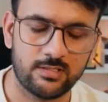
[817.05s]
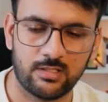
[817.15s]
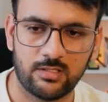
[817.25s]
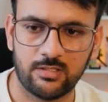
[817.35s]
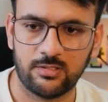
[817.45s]

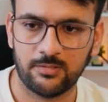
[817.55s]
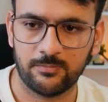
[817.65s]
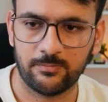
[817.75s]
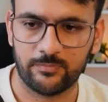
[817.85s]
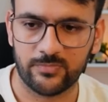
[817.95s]

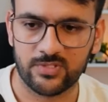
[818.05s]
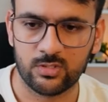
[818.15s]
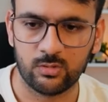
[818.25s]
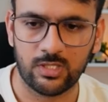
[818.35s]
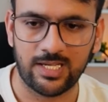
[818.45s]

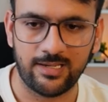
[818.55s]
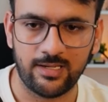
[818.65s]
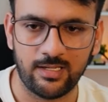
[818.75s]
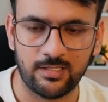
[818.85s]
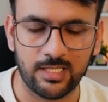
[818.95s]
so
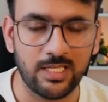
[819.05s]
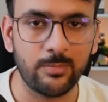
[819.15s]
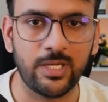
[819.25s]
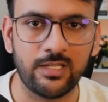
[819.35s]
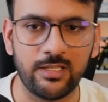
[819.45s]
I
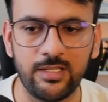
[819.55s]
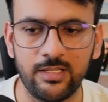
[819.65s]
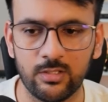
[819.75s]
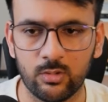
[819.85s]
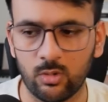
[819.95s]
deliberately
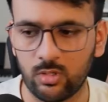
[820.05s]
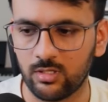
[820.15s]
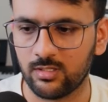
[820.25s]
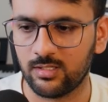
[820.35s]
wrote